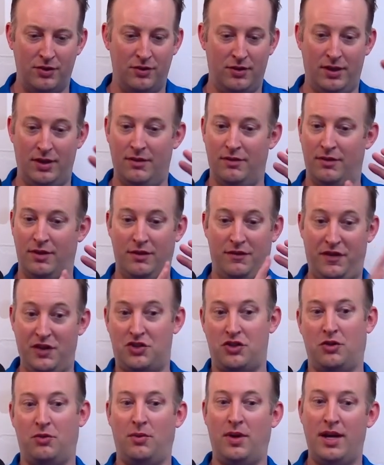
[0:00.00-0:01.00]
The
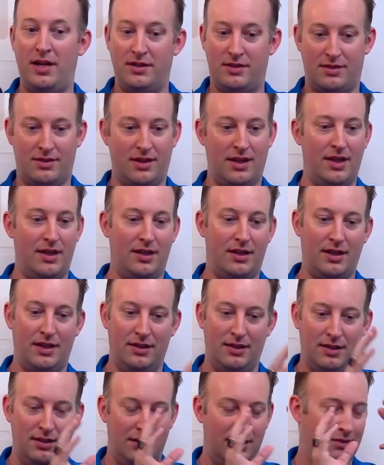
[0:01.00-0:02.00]
official race like
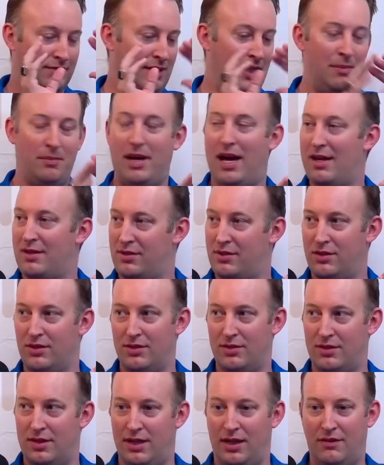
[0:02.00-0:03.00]
ambassadors,
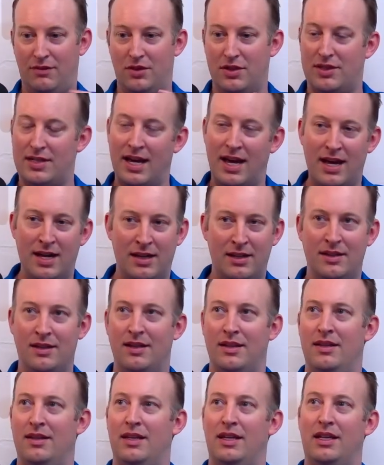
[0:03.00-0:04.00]
they give you a tent,
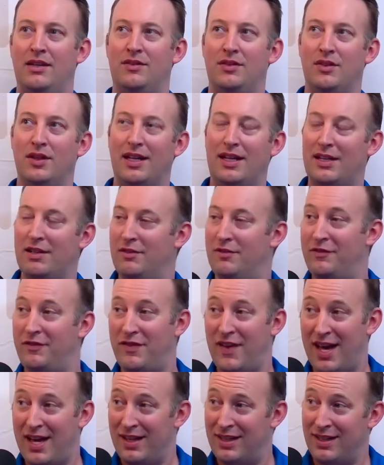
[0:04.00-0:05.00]
they give you like
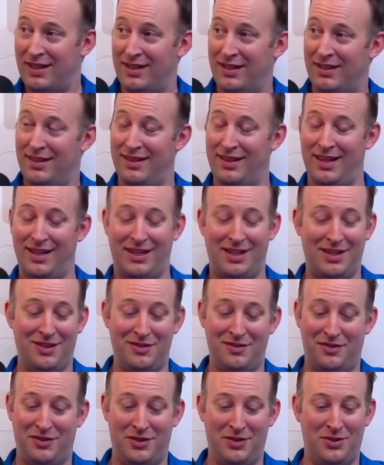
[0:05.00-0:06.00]
confetti, they
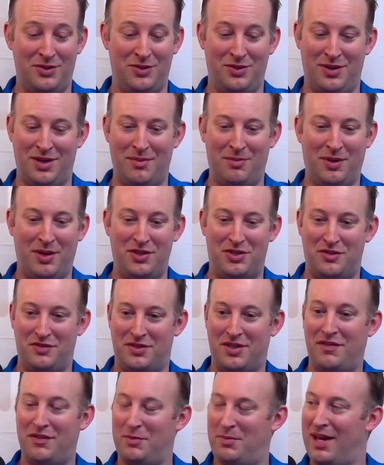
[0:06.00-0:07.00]
give you a bunch of
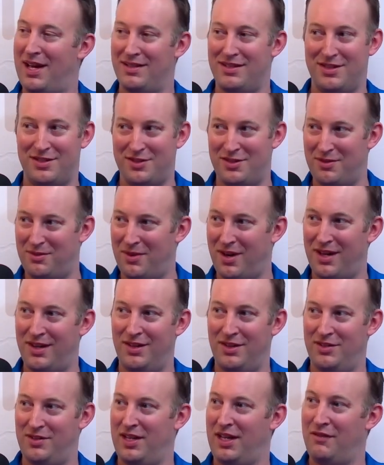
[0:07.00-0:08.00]
stuff to pass out to the
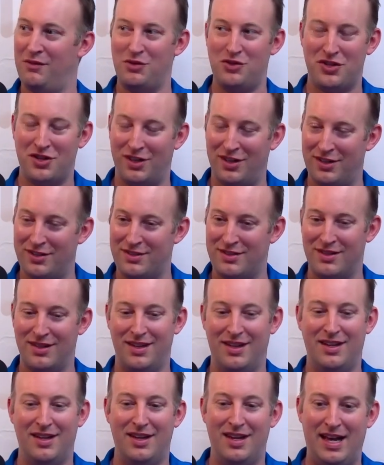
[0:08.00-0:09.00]
runners, they give you shirts.
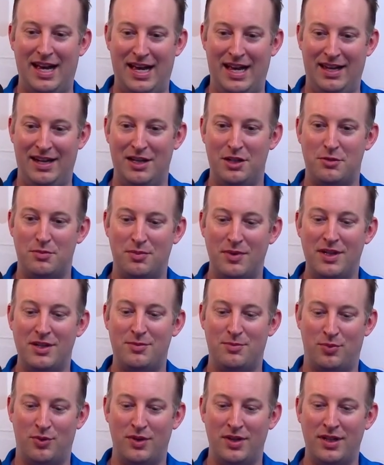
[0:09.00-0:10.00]
And it's
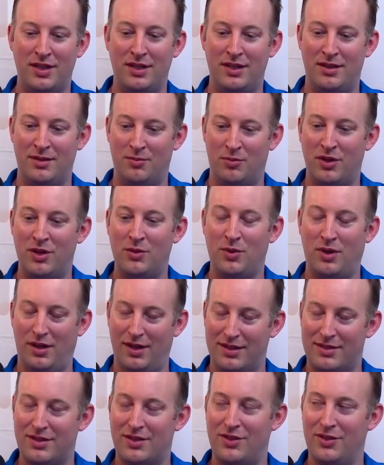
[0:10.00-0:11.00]
pretty well
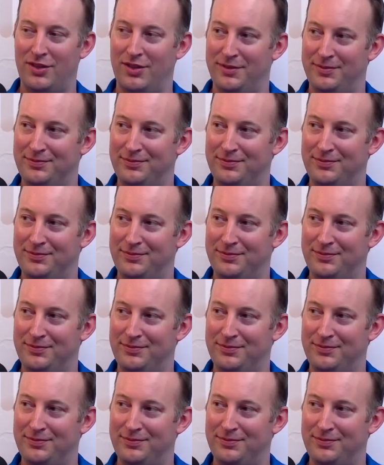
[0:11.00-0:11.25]
executed.